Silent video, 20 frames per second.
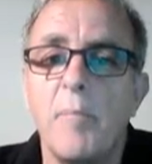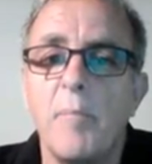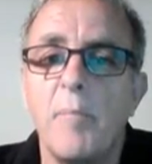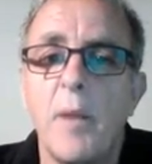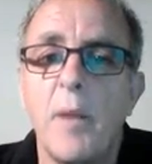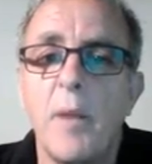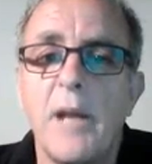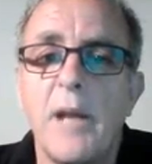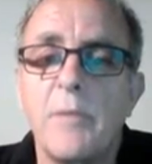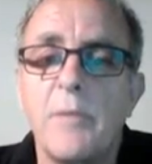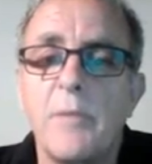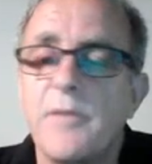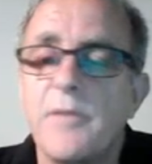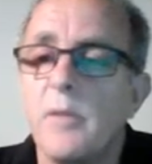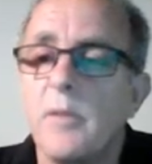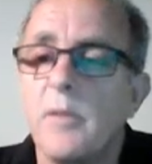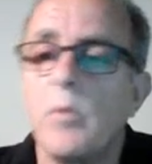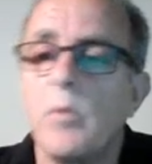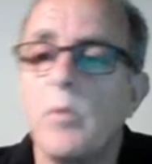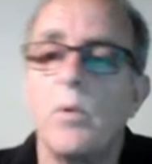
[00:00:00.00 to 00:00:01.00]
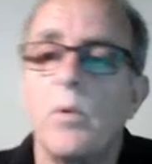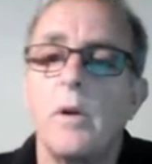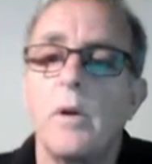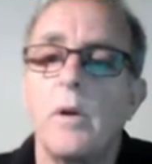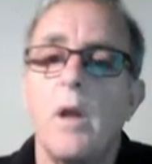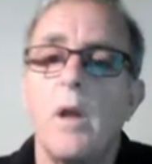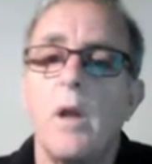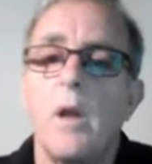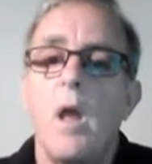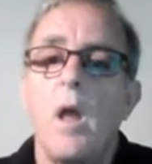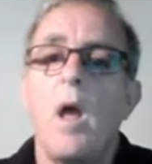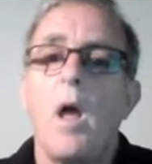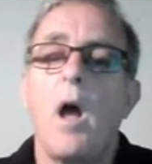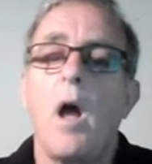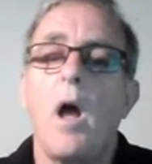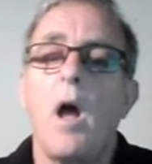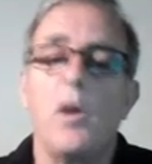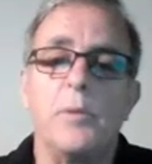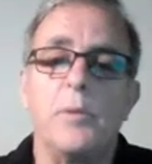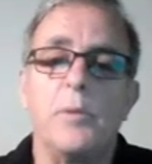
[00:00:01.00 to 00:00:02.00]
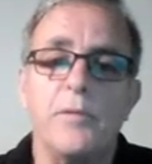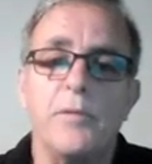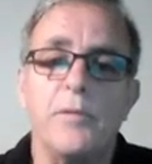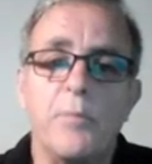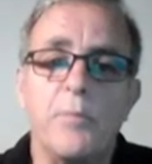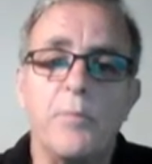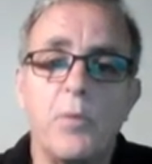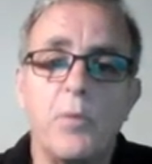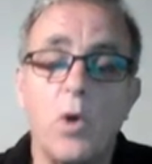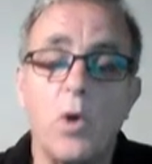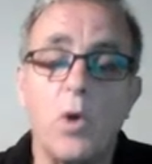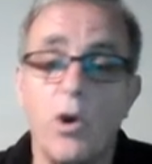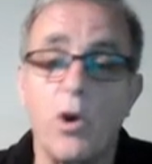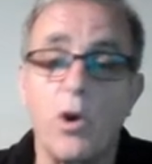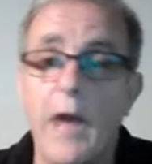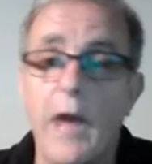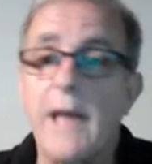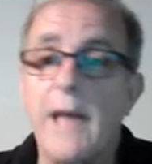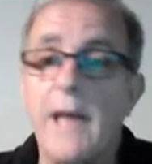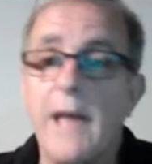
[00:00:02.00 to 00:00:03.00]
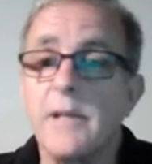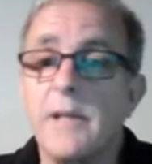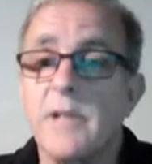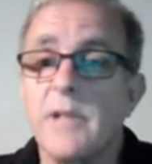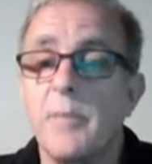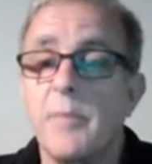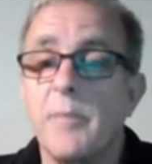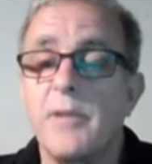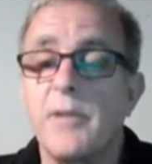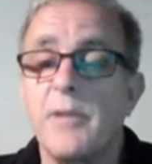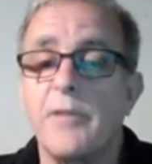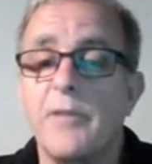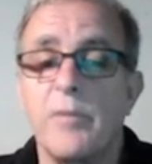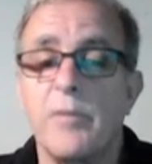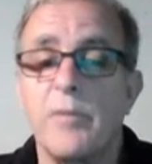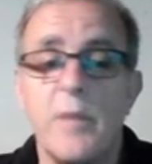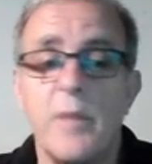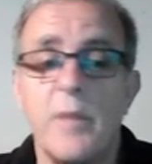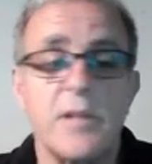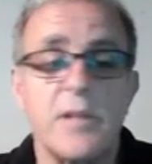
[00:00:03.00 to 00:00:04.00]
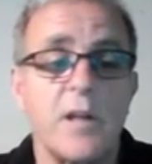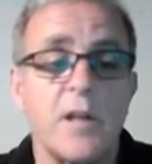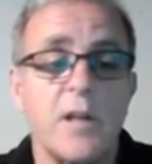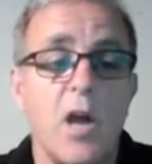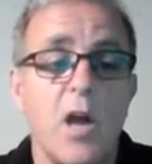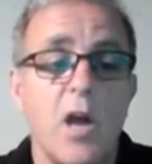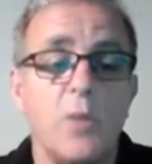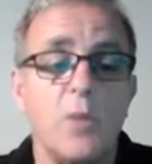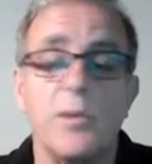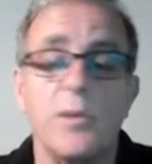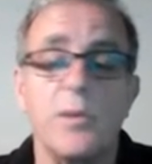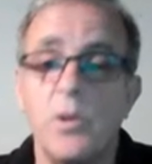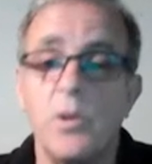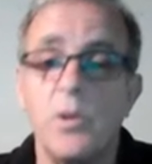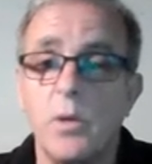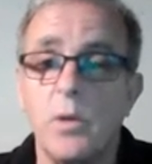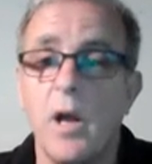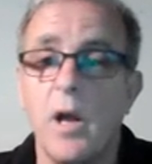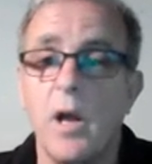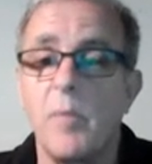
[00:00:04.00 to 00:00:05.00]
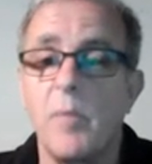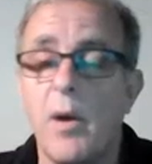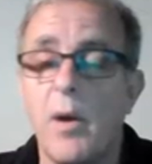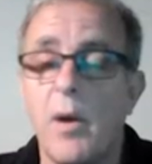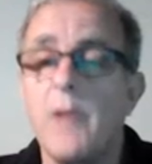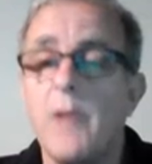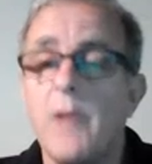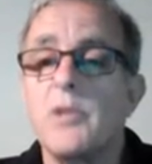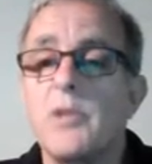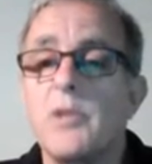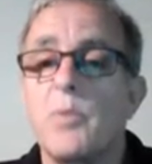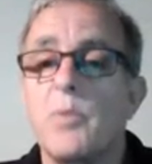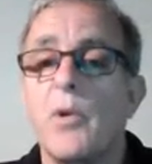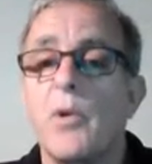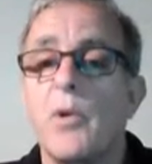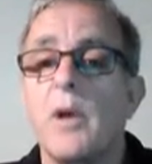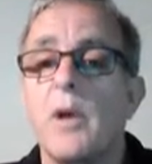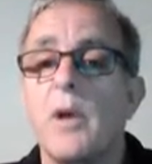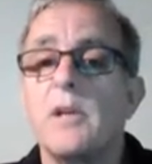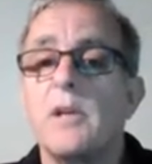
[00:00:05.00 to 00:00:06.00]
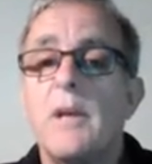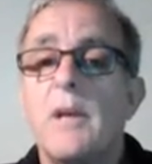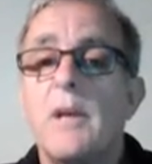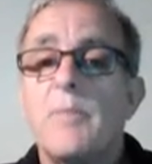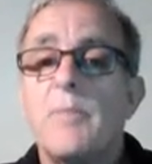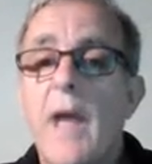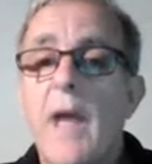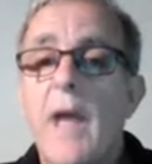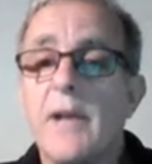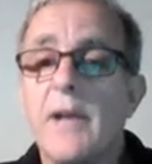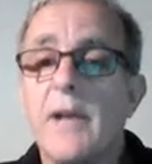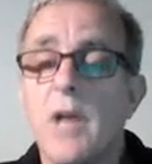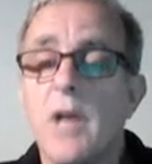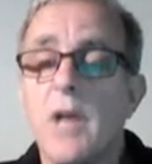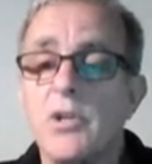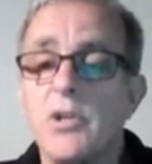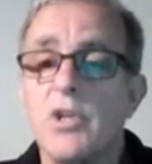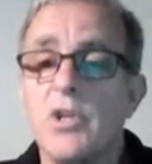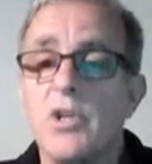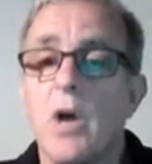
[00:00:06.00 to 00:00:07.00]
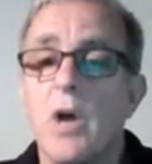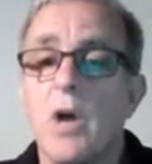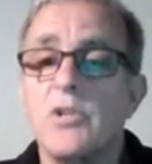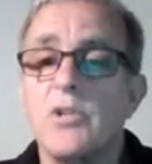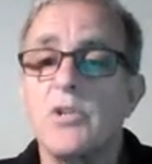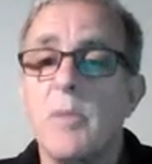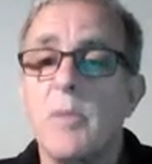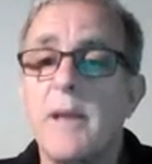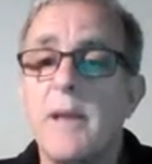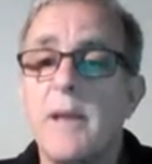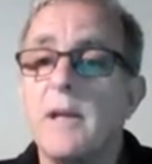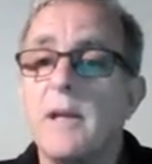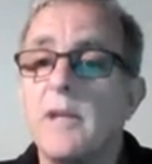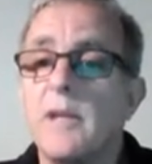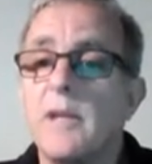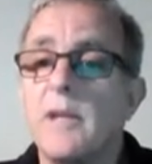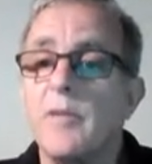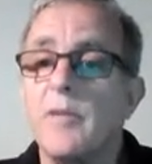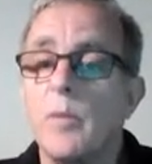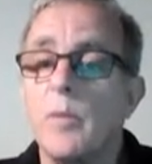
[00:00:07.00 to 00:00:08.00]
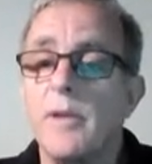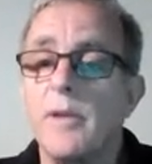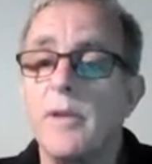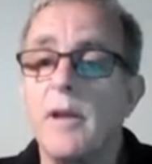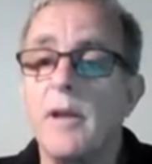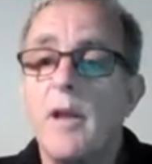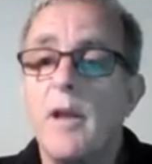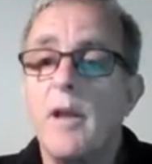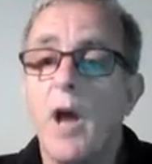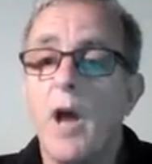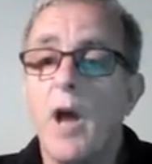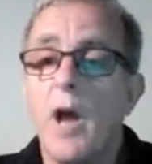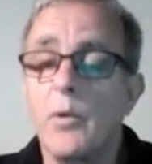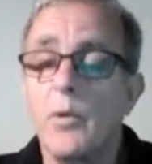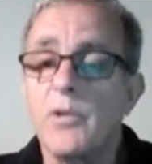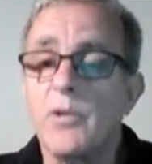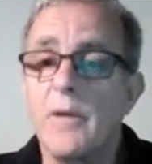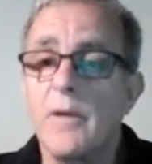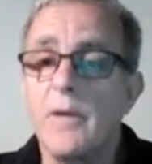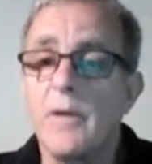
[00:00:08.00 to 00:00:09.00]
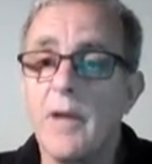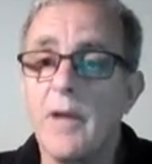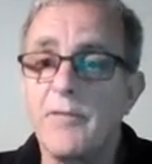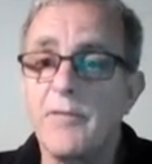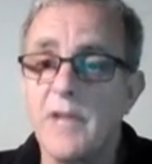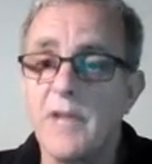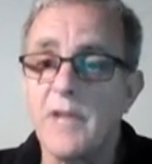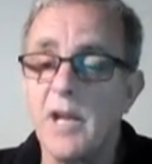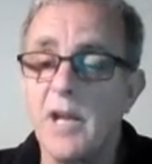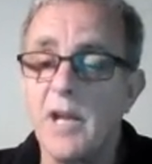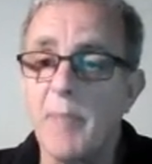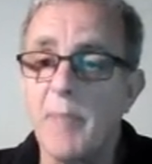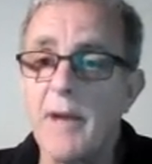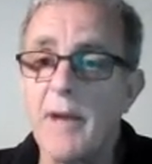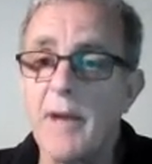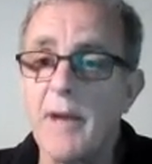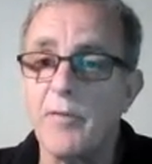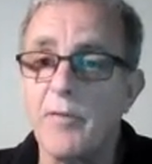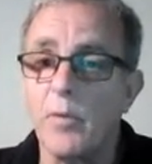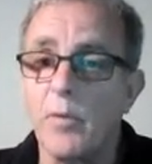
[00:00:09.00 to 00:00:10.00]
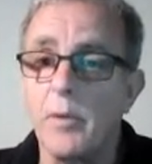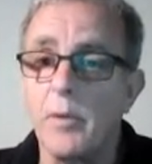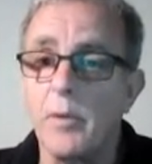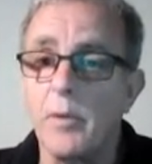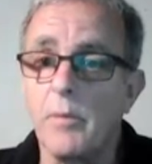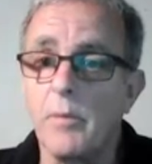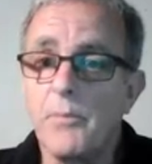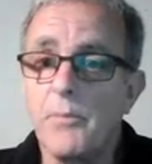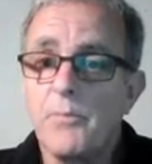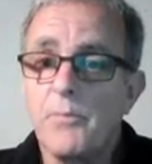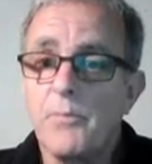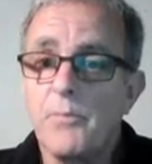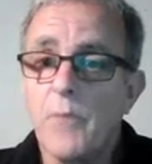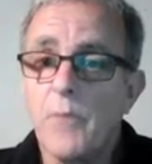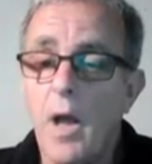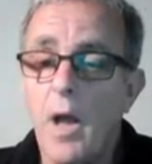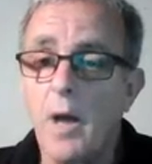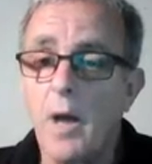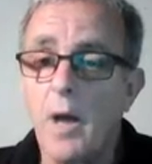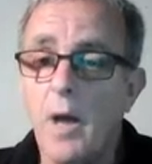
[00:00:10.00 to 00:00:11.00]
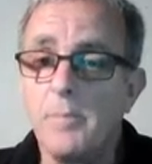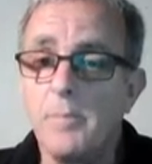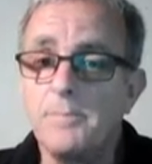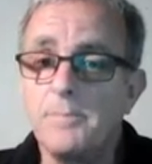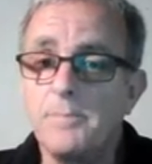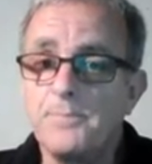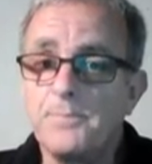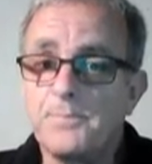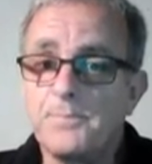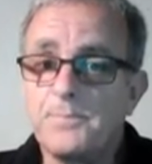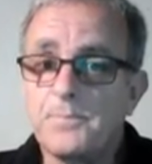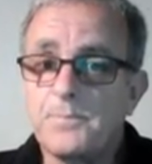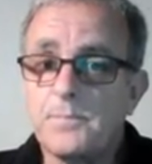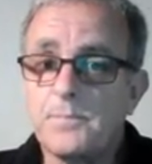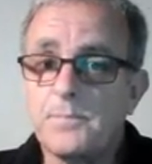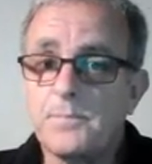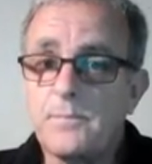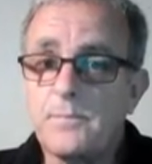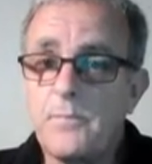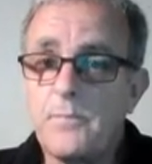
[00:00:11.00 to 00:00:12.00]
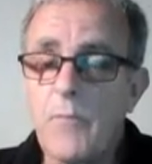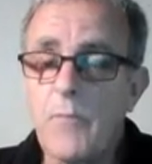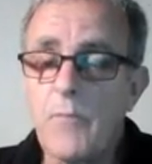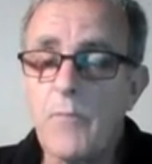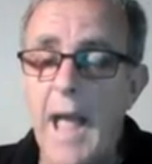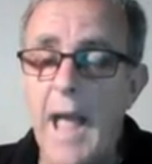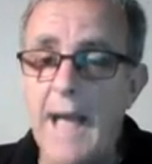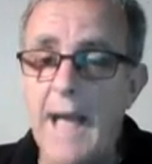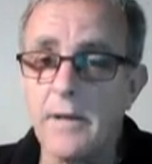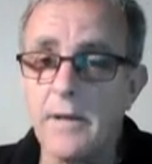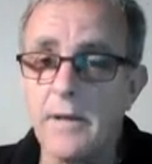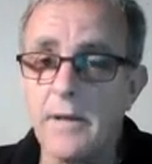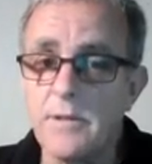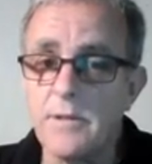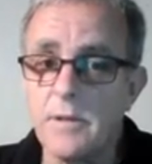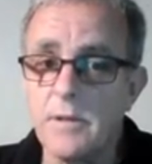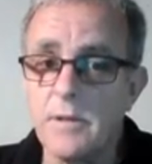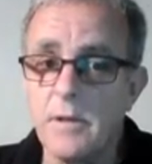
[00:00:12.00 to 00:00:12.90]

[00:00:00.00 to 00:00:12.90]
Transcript: My name's Phil Morgan. I hope you've gained something from this, and I hope that you will go and buy this product and start to make a living with it. I'd also love to hear back from you, and